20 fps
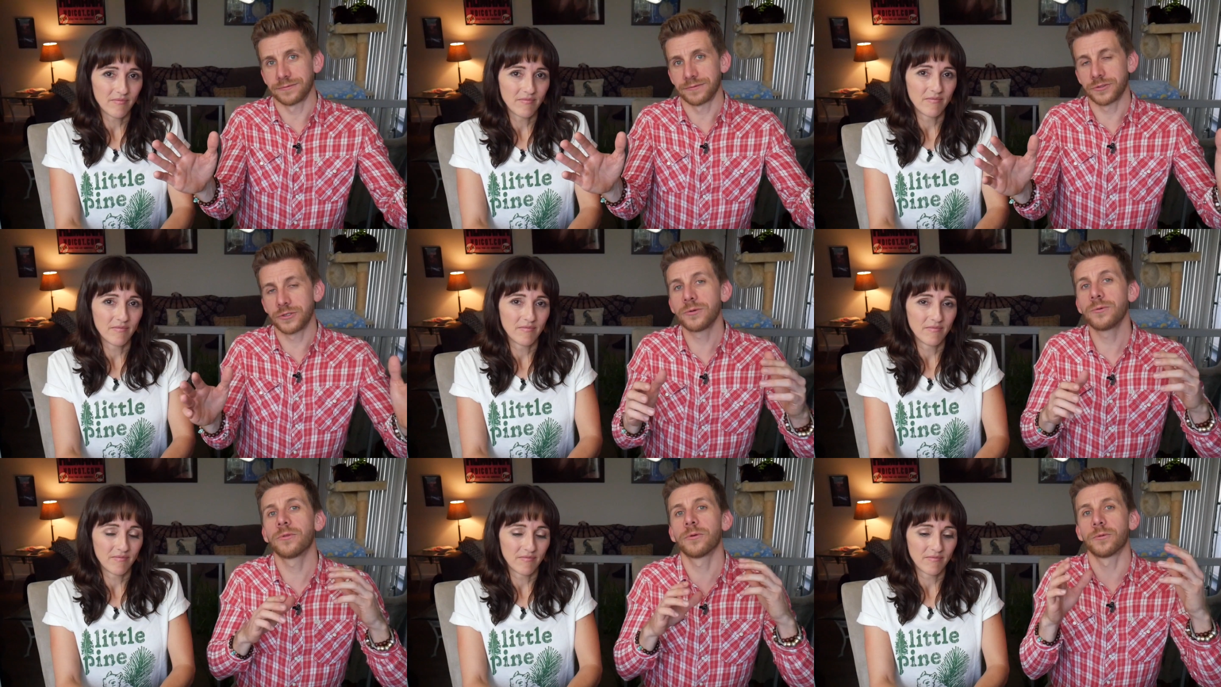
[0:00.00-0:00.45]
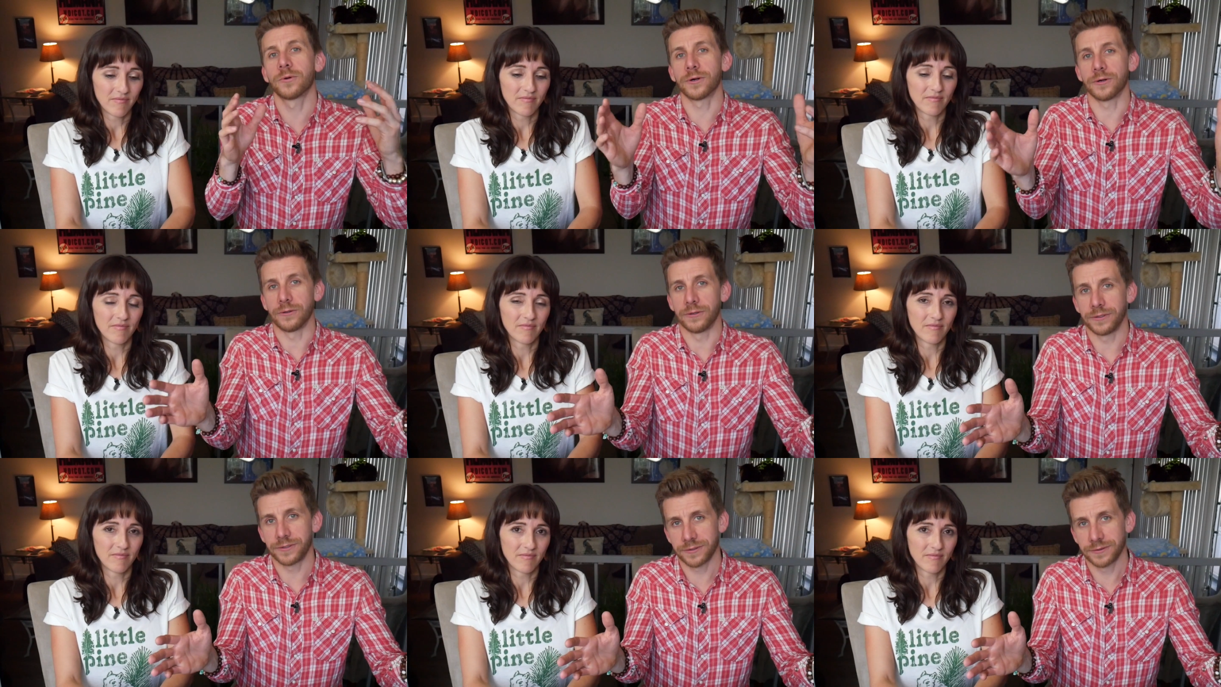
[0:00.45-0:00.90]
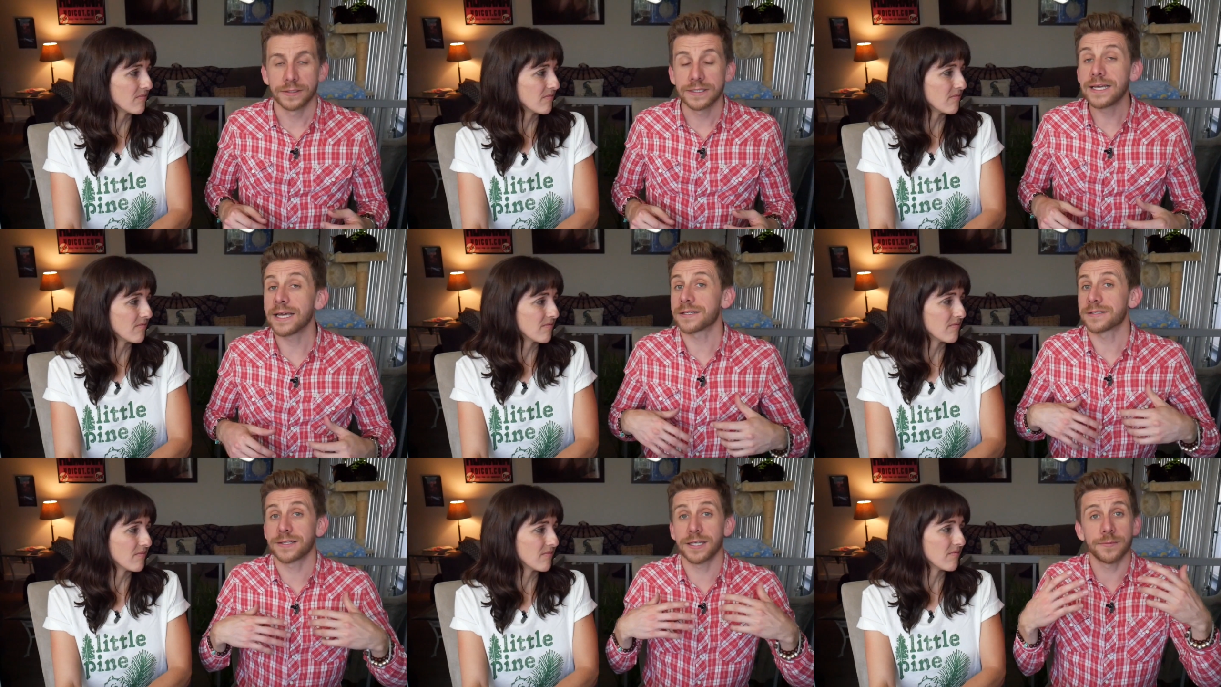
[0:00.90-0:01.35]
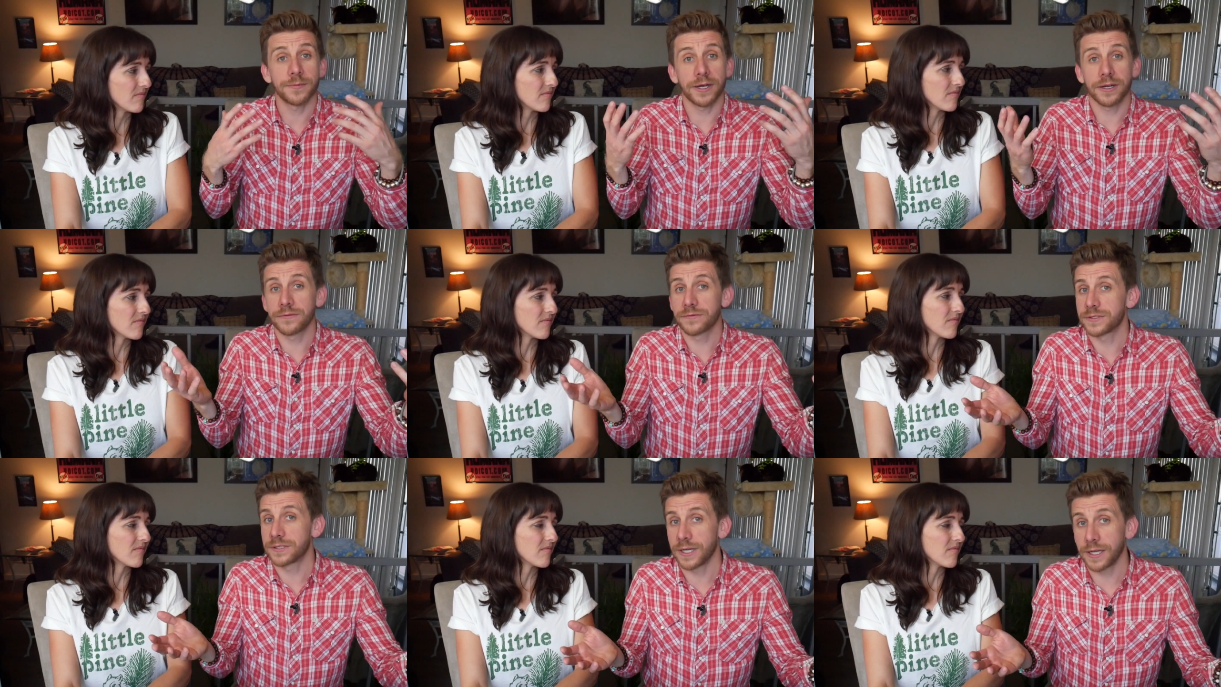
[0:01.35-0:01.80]
Speaker 1: to the world yes, they might
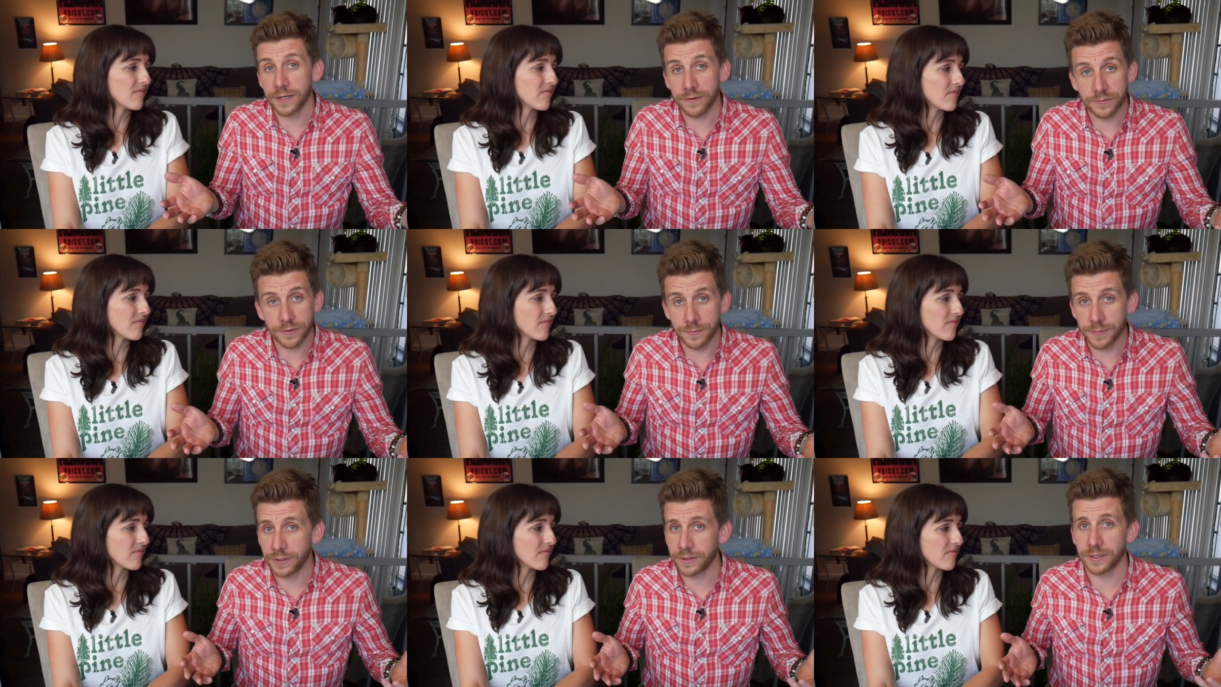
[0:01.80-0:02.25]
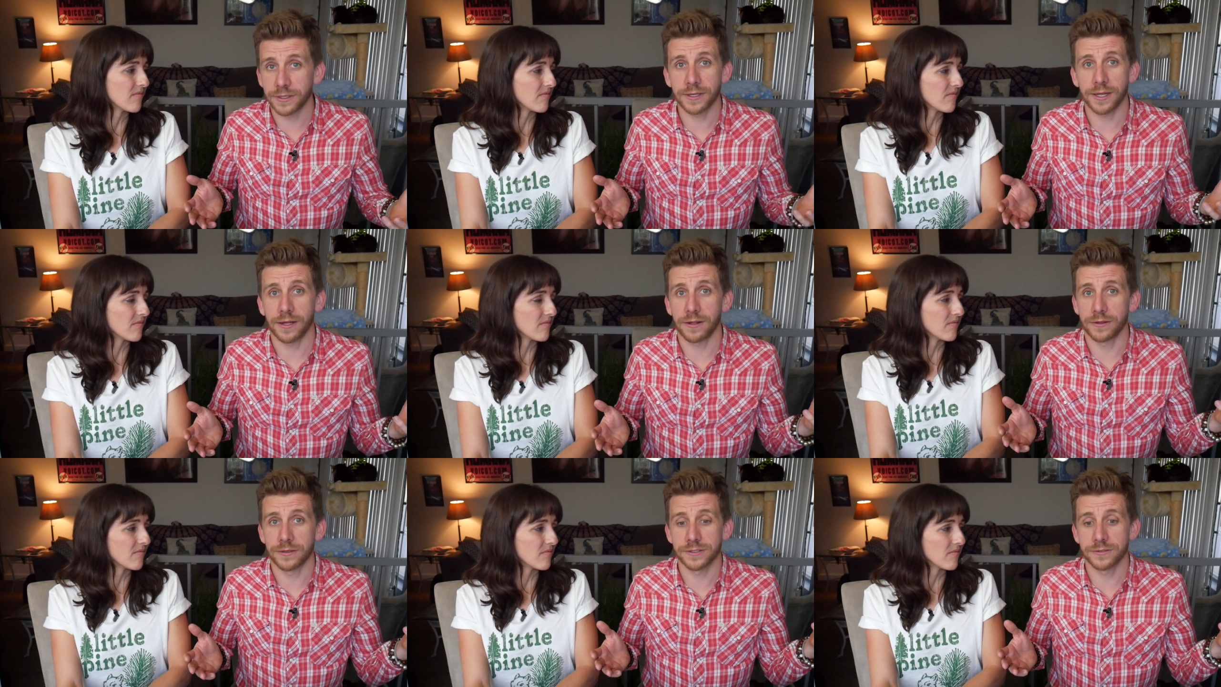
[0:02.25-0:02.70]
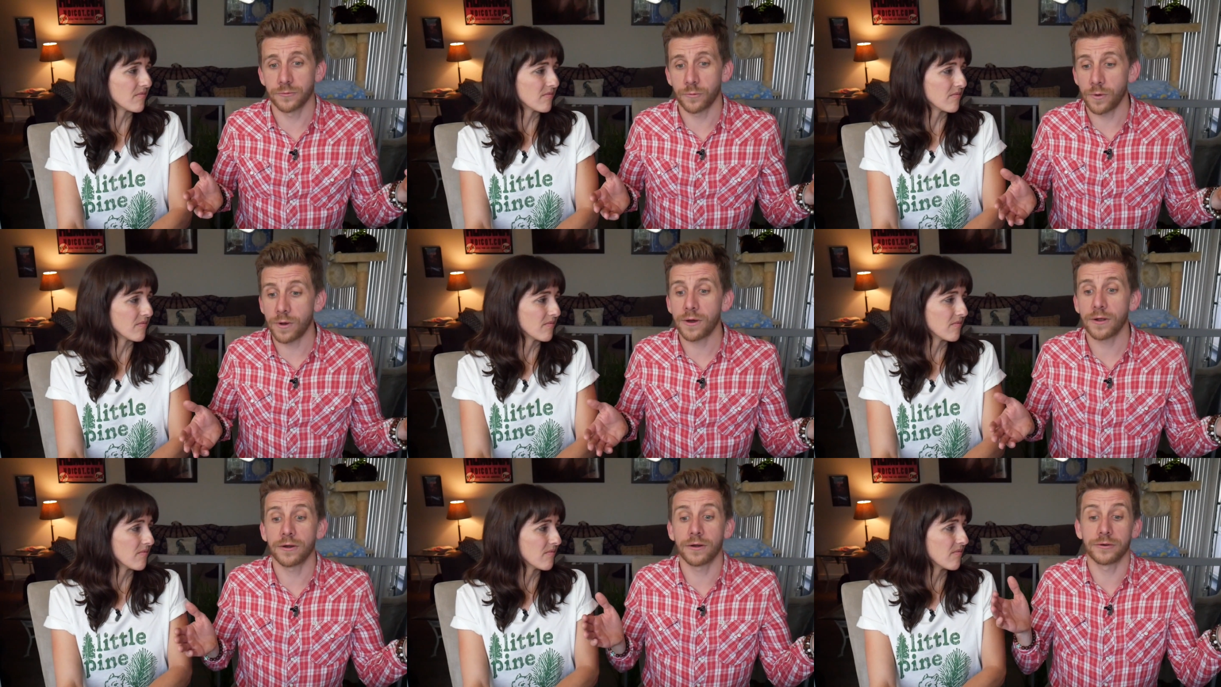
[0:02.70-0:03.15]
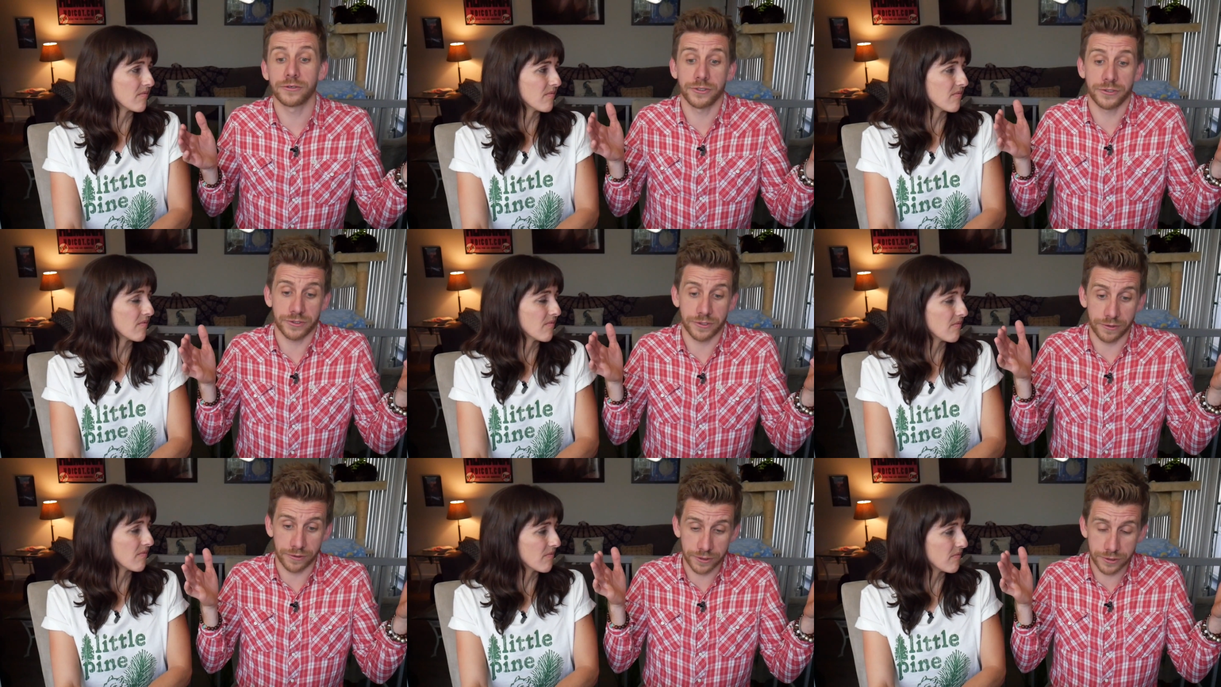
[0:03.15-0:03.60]
have saved a million gallons of water just
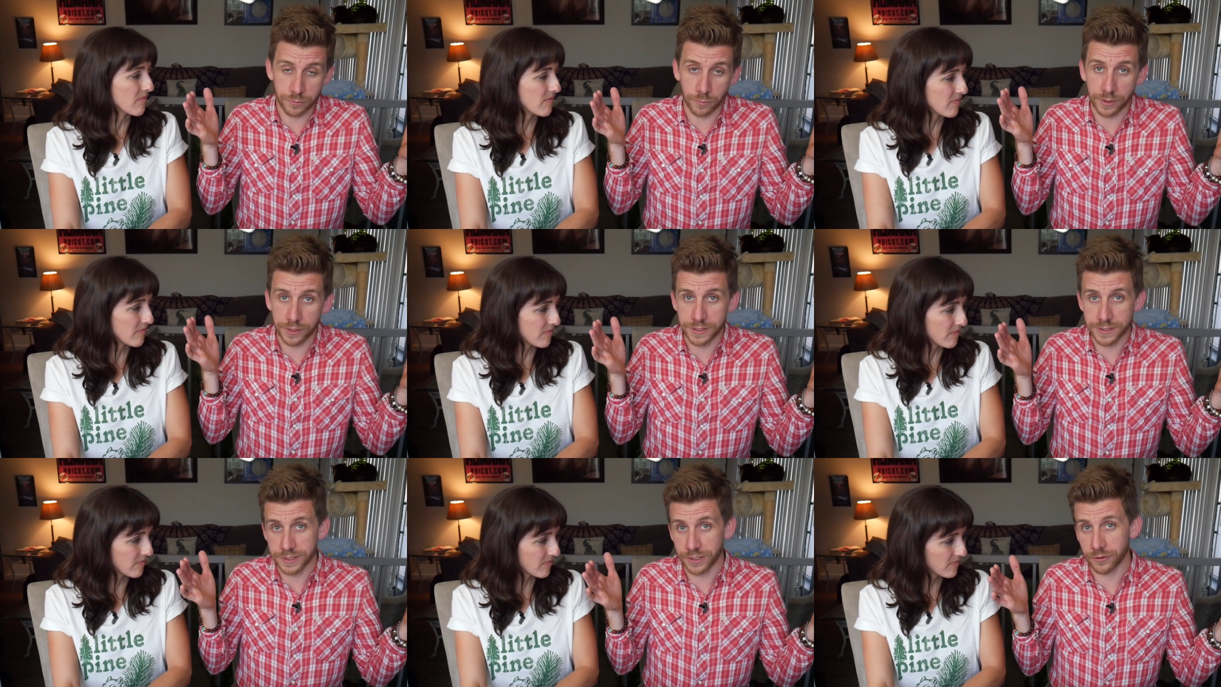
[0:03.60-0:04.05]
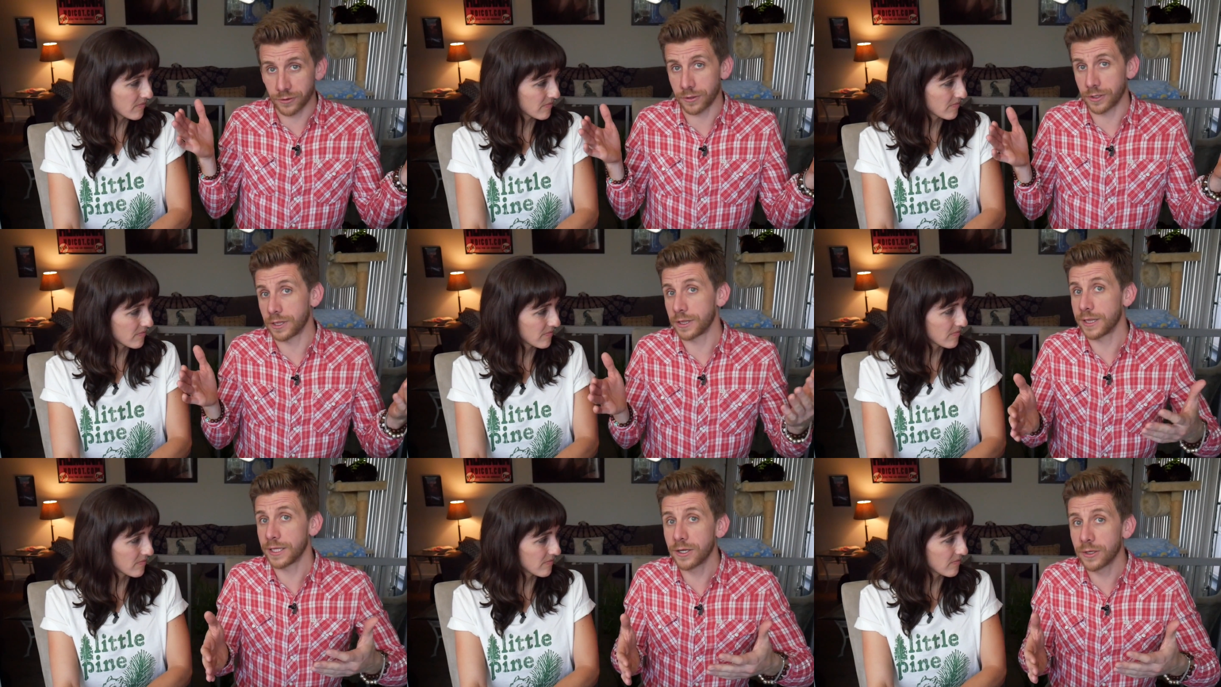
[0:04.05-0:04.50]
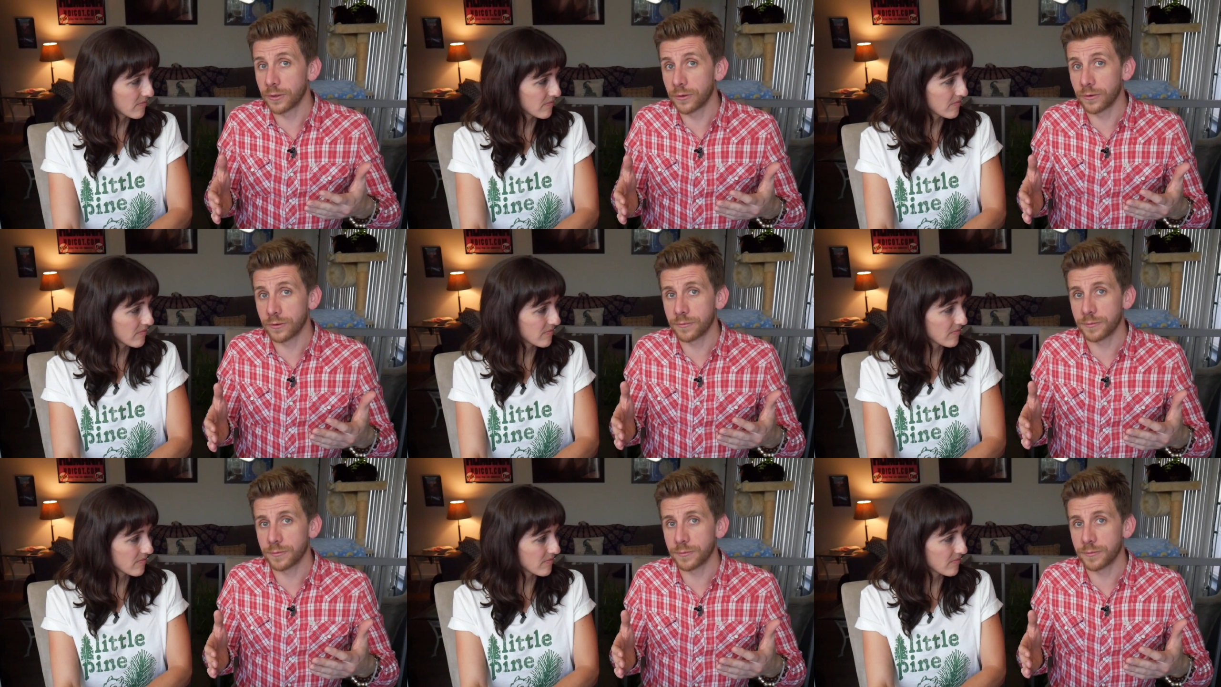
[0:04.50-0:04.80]
on this one dinner alone,